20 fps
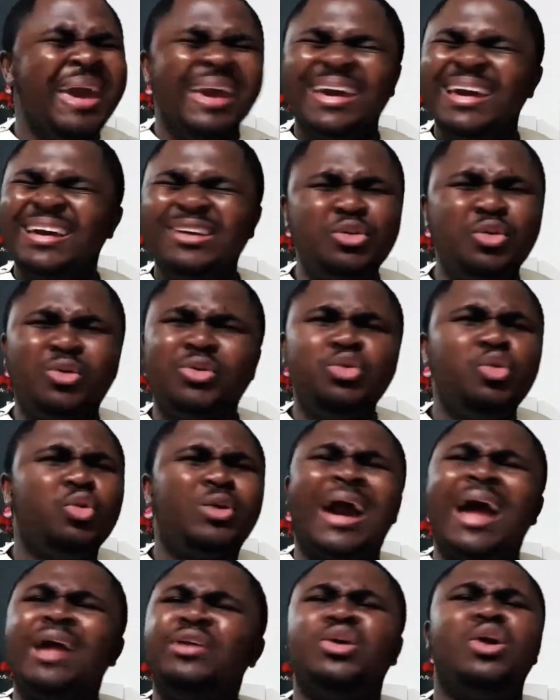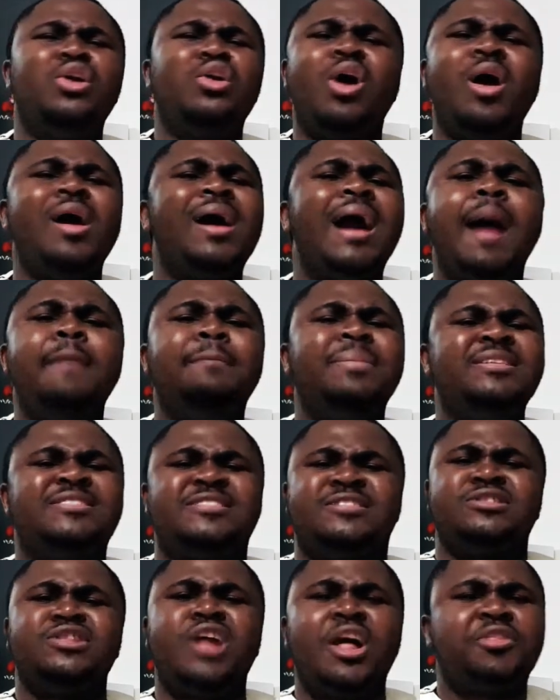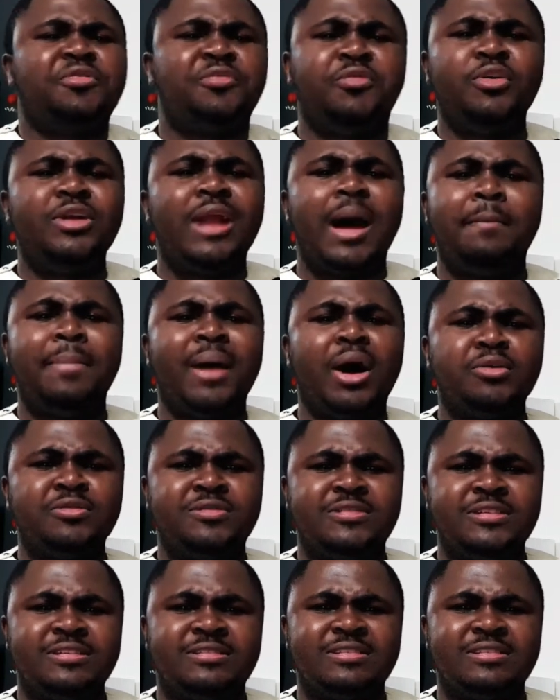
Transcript: You can no longer be slothful about it.